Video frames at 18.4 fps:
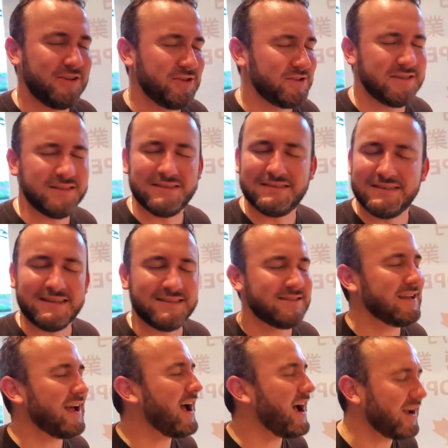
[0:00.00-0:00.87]
This is
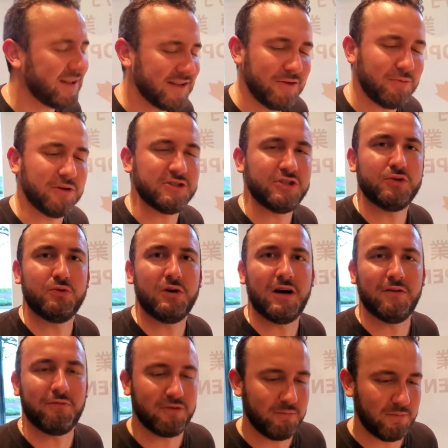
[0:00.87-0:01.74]
exactly what you
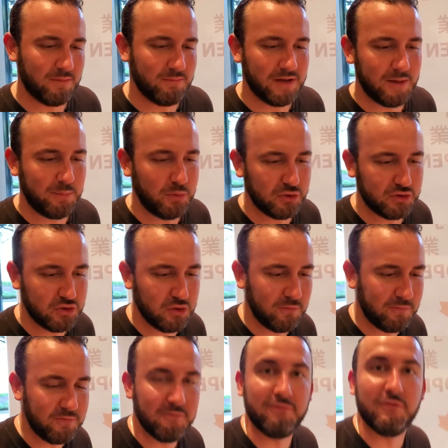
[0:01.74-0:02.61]
want from a mapo
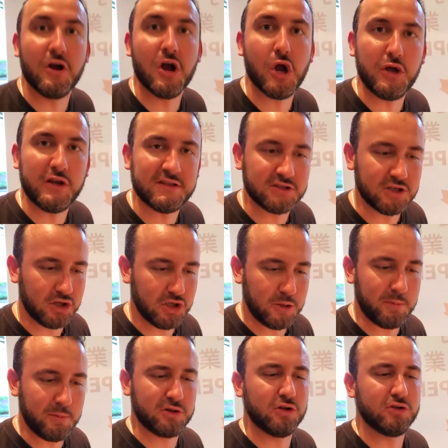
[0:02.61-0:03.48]
tofu. Very solid,
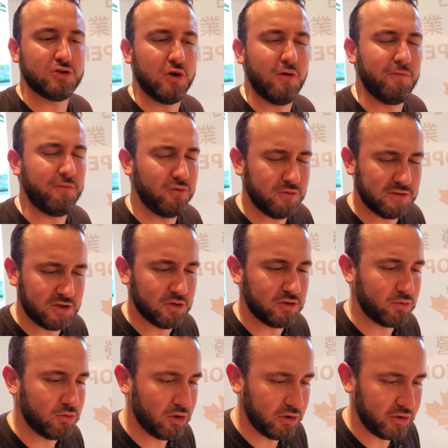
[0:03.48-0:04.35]
but the tofu is good
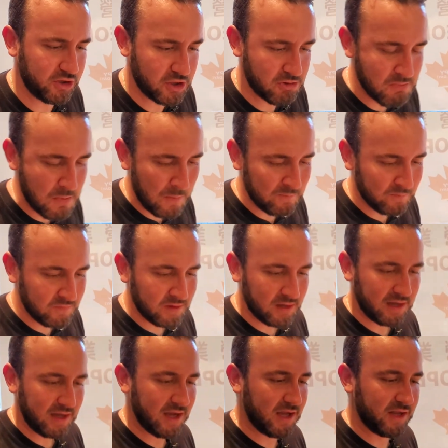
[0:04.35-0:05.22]
quality,
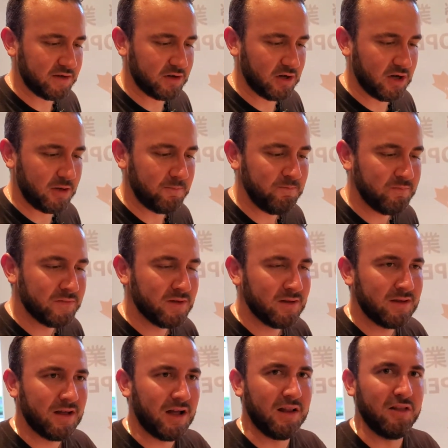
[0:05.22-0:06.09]
and a
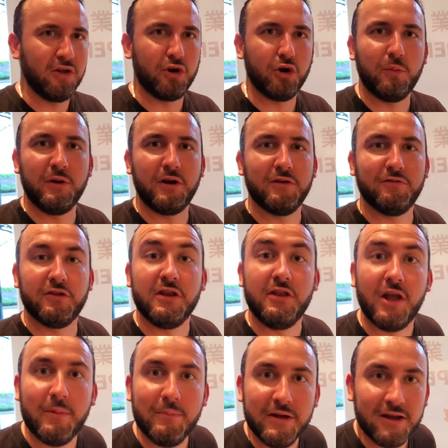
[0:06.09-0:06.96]
little bit of the
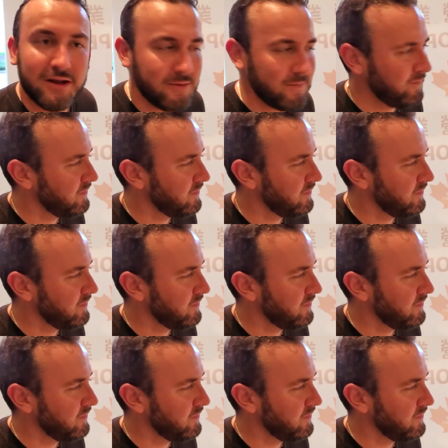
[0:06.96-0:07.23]
numbing.